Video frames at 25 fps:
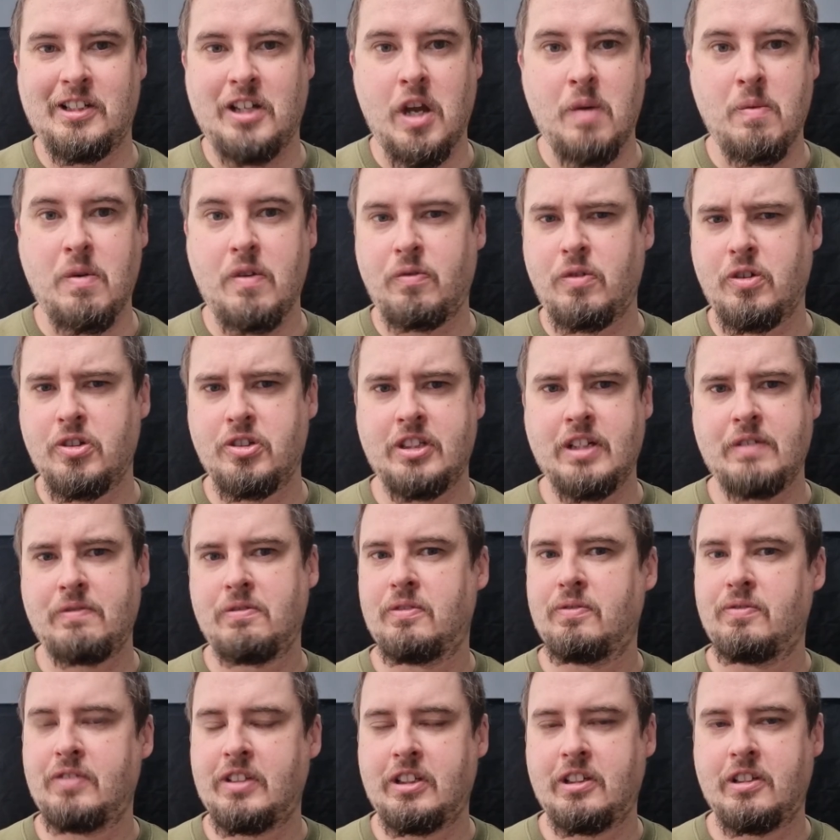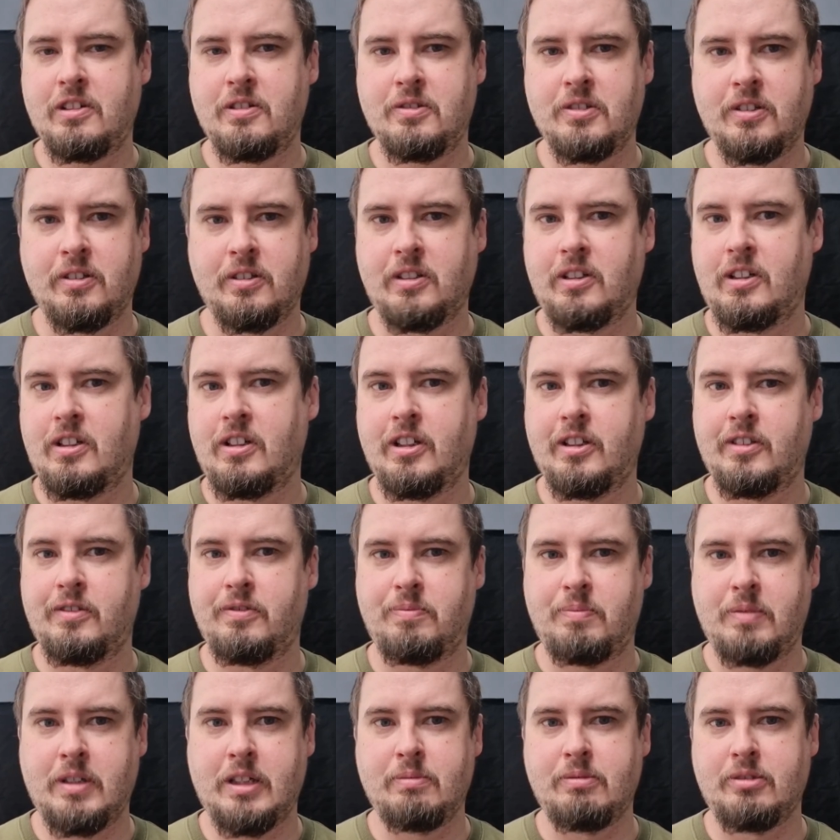Um, I've watched several videos online
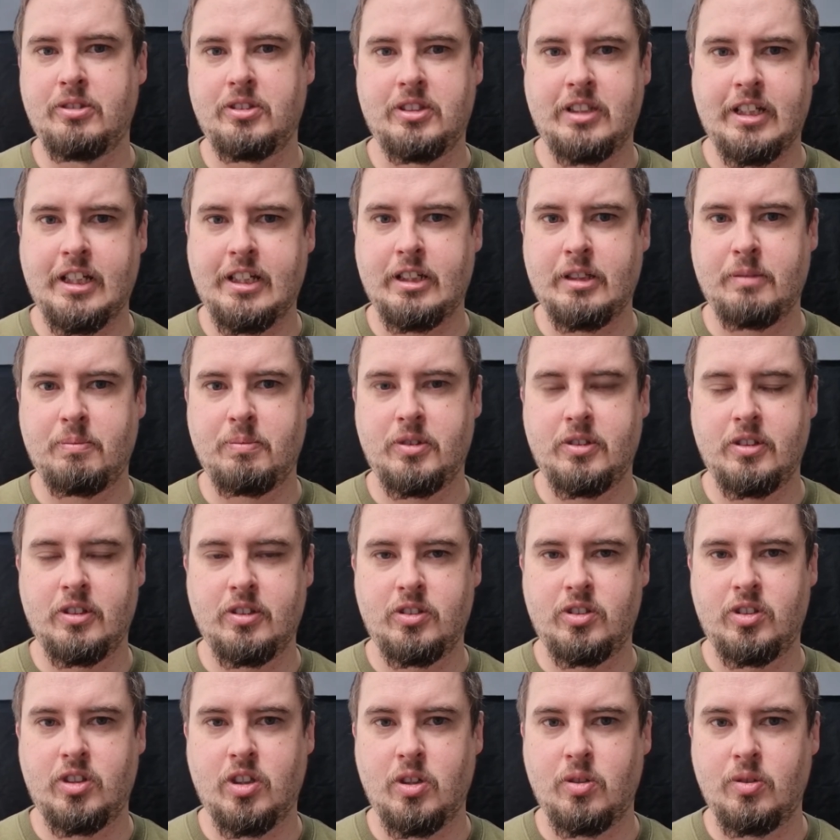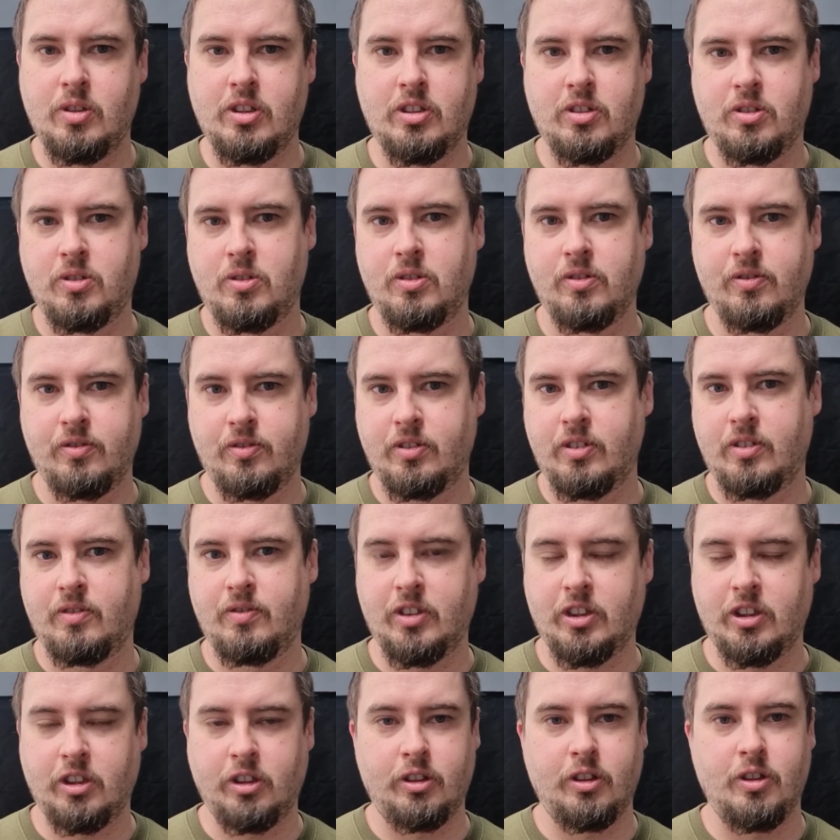of people's setups, so this is sort of
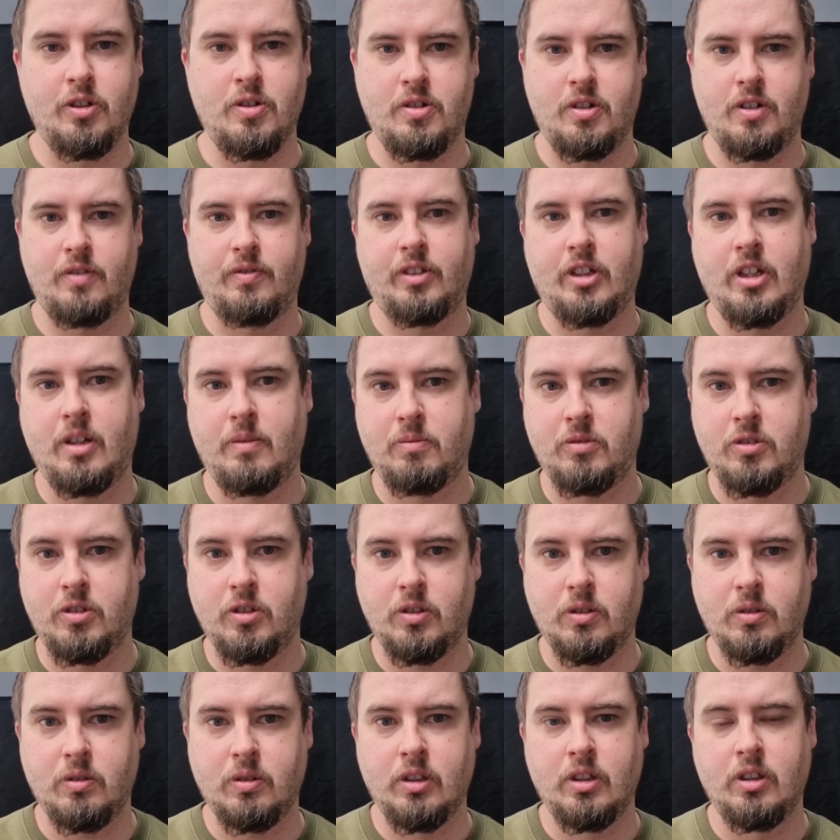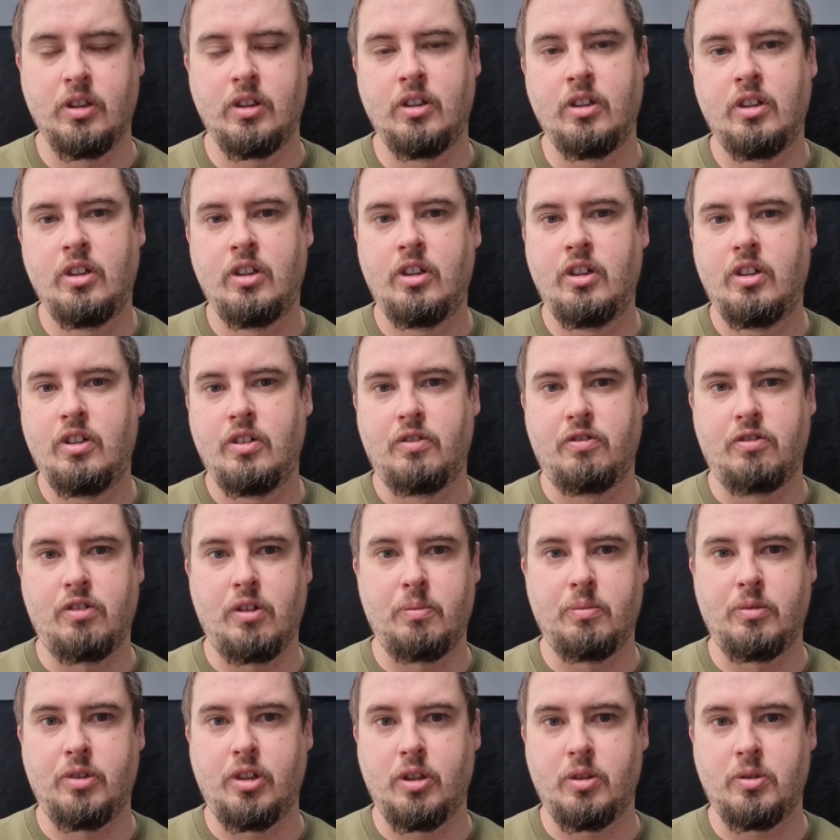the conclusion I've come to
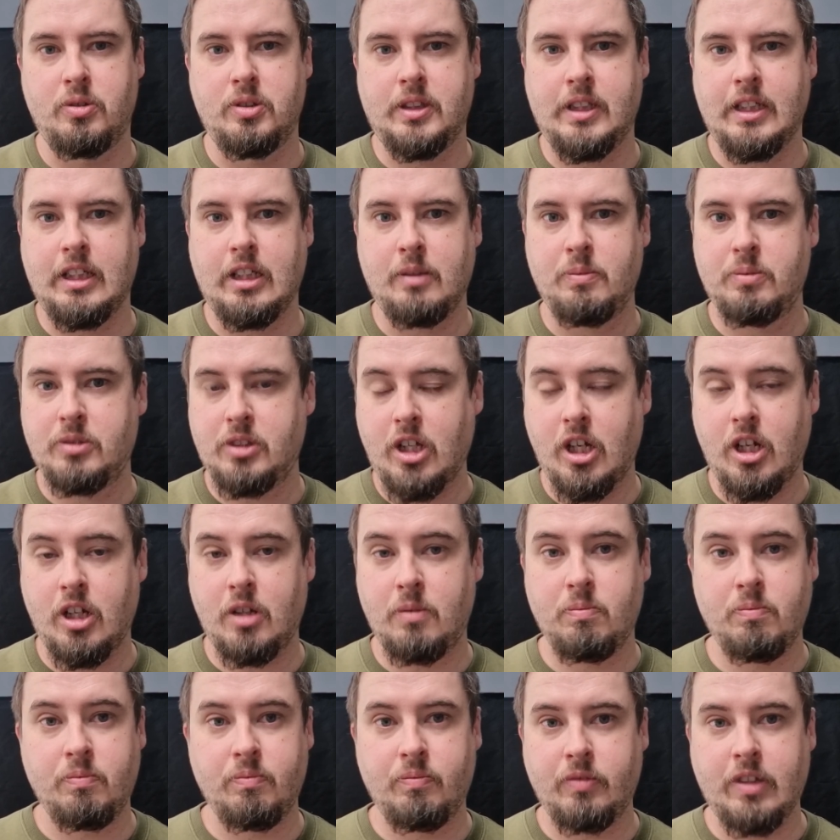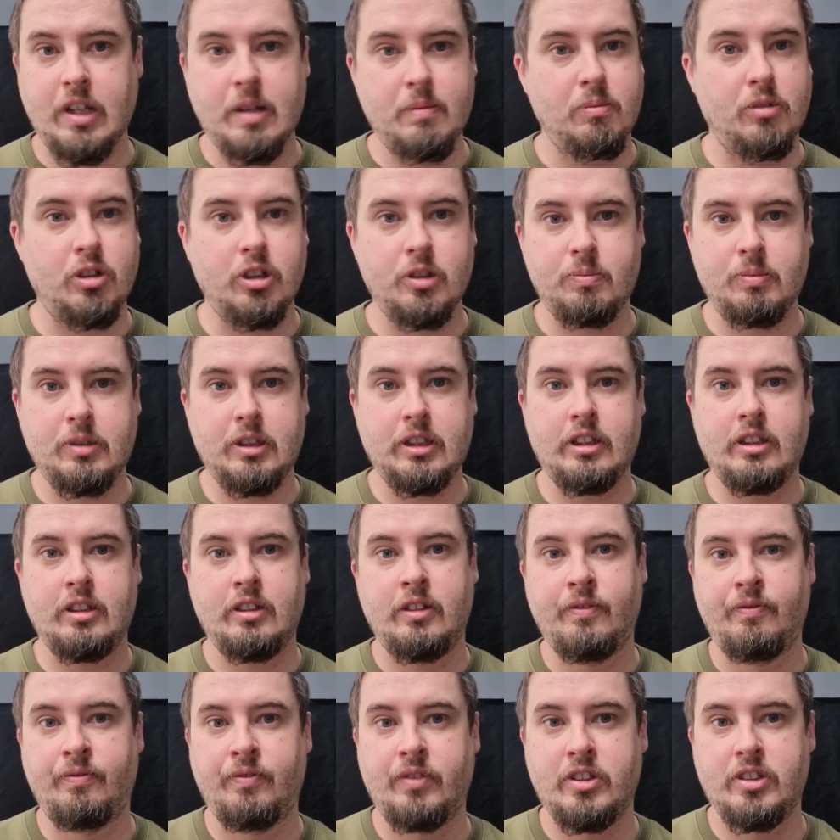from those setups. Um, there might be
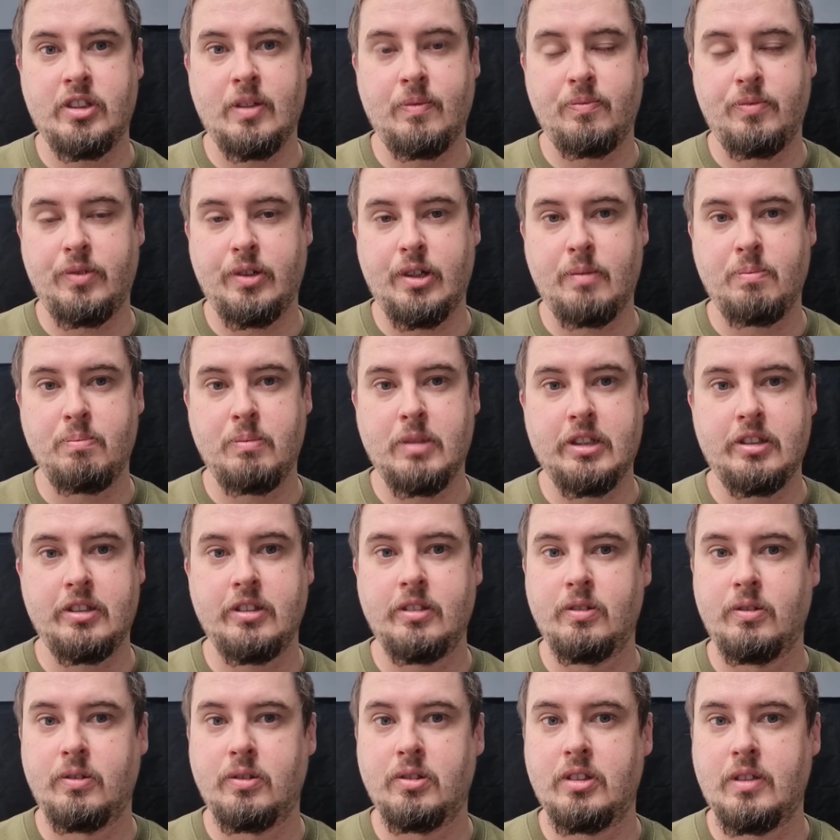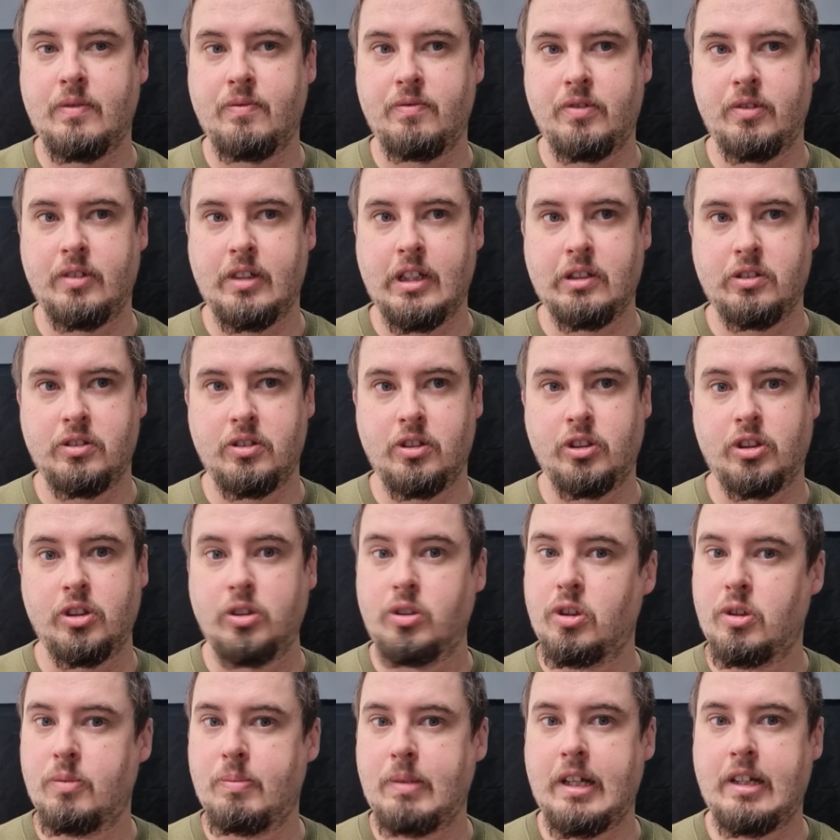something I'm missing or something else I could
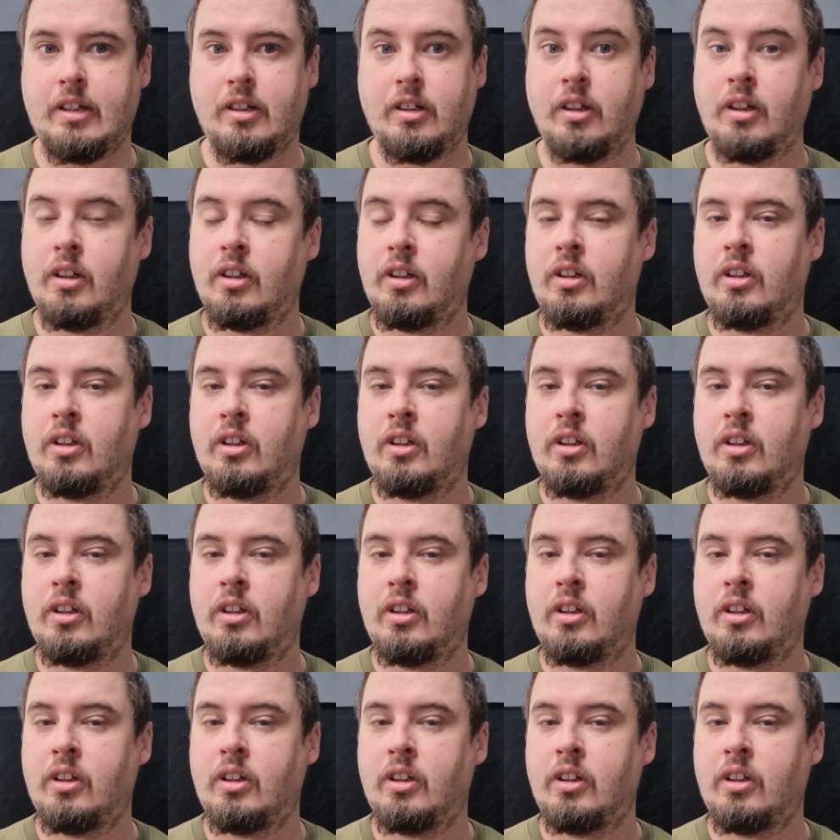do better.